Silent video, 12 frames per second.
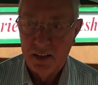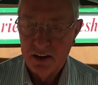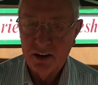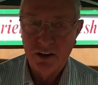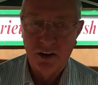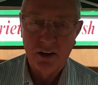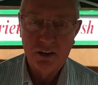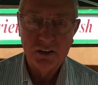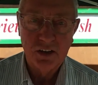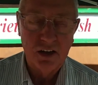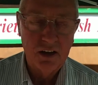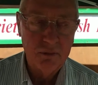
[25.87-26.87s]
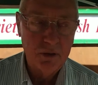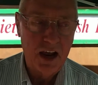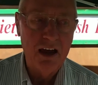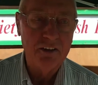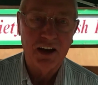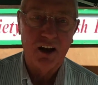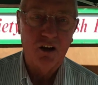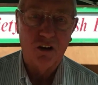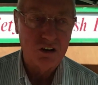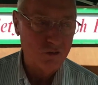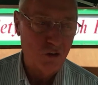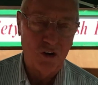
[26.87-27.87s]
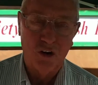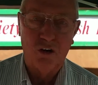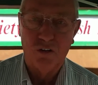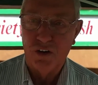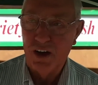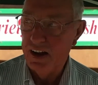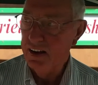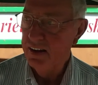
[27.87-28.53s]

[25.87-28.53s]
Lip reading: But I haven't got all converted over yet.